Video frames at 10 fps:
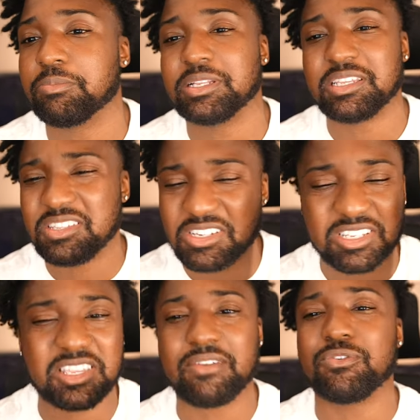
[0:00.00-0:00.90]
but this is
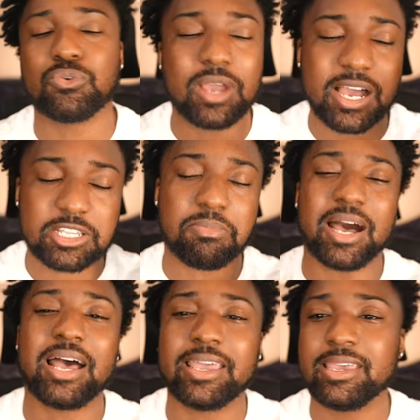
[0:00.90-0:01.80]
just giving you guys
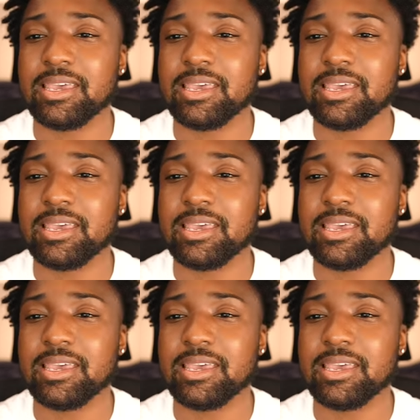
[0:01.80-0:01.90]
my